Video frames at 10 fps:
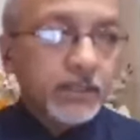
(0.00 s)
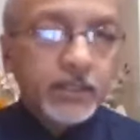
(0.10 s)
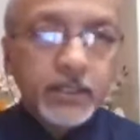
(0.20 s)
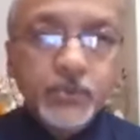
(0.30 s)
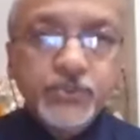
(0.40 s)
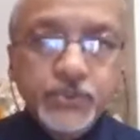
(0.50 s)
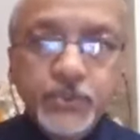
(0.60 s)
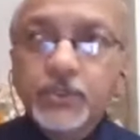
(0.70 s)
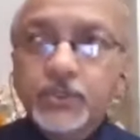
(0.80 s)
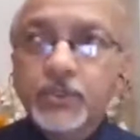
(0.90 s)
you
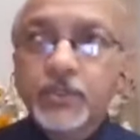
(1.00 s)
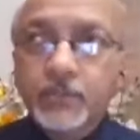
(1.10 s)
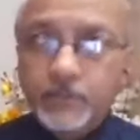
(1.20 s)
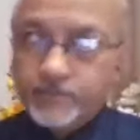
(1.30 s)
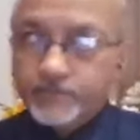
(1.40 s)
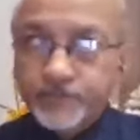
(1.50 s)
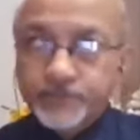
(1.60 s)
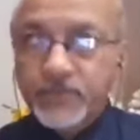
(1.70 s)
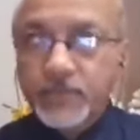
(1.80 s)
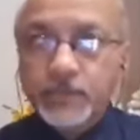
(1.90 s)
should
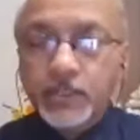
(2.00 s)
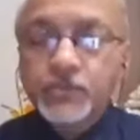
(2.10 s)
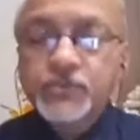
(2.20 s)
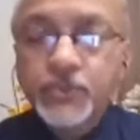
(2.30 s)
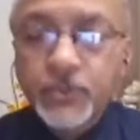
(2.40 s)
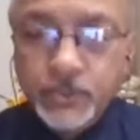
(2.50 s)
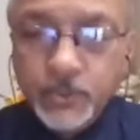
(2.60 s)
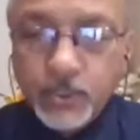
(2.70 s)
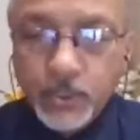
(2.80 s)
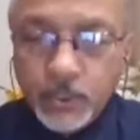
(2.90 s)
you should
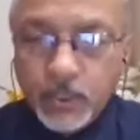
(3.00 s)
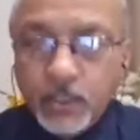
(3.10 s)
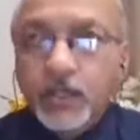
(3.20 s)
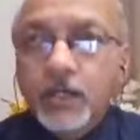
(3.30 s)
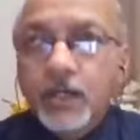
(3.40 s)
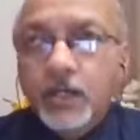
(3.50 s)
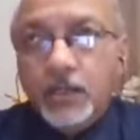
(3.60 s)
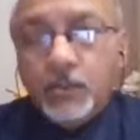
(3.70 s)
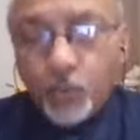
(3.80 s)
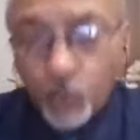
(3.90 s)
uh,
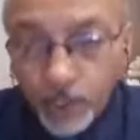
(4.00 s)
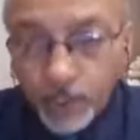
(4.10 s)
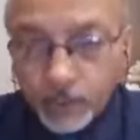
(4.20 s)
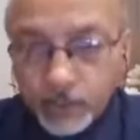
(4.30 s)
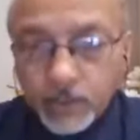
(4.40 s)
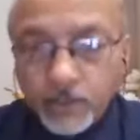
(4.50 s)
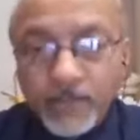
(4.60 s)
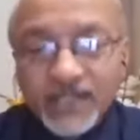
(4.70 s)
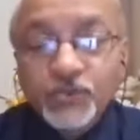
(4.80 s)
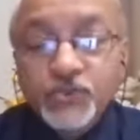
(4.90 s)
work,
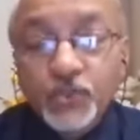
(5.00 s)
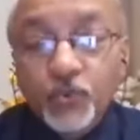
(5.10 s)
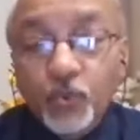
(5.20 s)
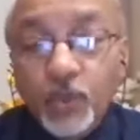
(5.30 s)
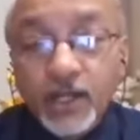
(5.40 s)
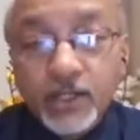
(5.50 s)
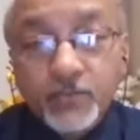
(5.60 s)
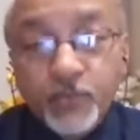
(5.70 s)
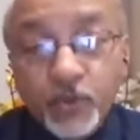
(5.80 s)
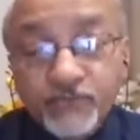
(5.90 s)
but you should work
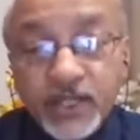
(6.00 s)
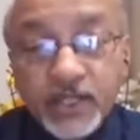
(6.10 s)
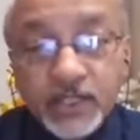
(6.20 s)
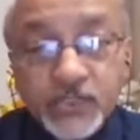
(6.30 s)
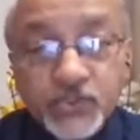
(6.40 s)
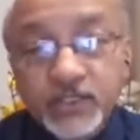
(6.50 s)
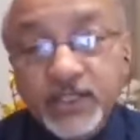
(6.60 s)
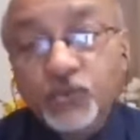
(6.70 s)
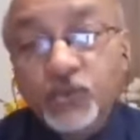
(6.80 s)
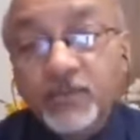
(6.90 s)
properly so that
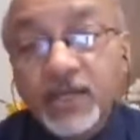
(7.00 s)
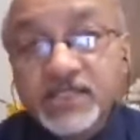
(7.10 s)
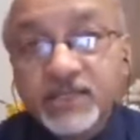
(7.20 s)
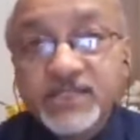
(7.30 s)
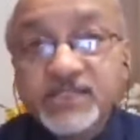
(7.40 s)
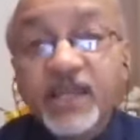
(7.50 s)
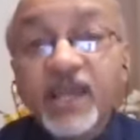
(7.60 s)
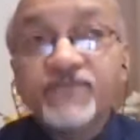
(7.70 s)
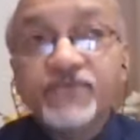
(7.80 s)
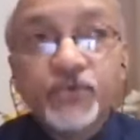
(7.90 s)
we must have a
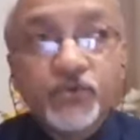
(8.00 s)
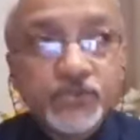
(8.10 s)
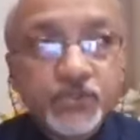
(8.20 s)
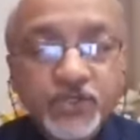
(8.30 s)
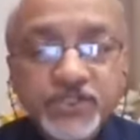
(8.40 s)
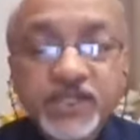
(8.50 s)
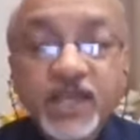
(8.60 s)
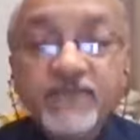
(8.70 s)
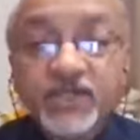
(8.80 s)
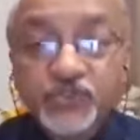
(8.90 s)
safe dose or
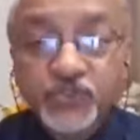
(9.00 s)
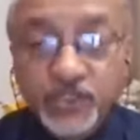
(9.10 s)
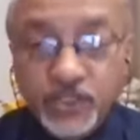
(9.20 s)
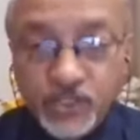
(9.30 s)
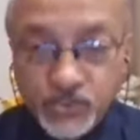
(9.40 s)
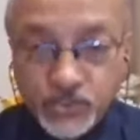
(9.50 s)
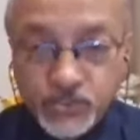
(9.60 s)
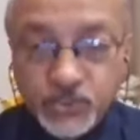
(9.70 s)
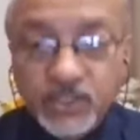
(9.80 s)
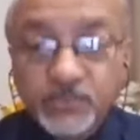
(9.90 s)
safe concentration
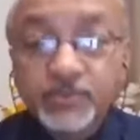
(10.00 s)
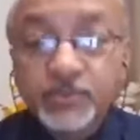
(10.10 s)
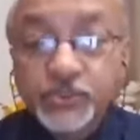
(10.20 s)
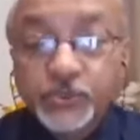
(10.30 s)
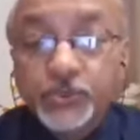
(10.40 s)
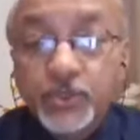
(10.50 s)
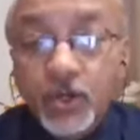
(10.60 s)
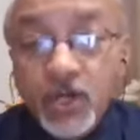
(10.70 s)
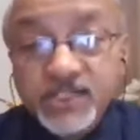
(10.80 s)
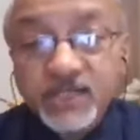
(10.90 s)
so that people do
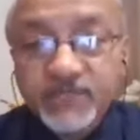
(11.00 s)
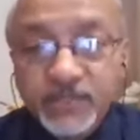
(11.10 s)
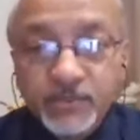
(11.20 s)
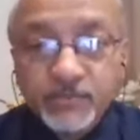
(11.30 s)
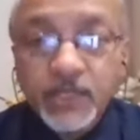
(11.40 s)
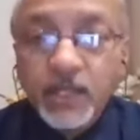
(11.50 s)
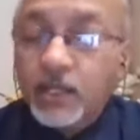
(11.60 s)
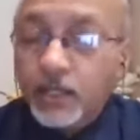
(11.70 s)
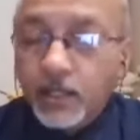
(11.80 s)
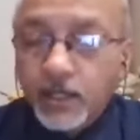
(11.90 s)
not suffer from
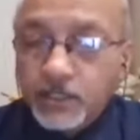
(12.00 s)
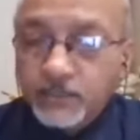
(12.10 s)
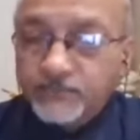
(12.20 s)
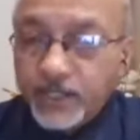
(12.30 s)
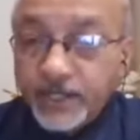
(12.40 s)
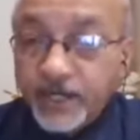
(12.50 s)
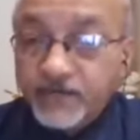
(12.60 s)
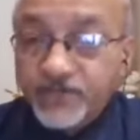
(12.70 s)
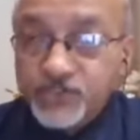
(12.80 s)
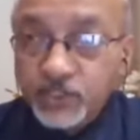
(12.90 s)
different
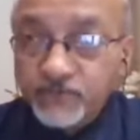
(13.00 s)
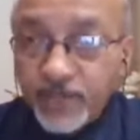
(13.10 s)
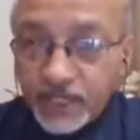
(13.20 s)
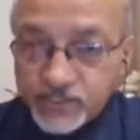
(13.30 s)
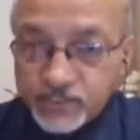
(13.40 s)
adverse effects,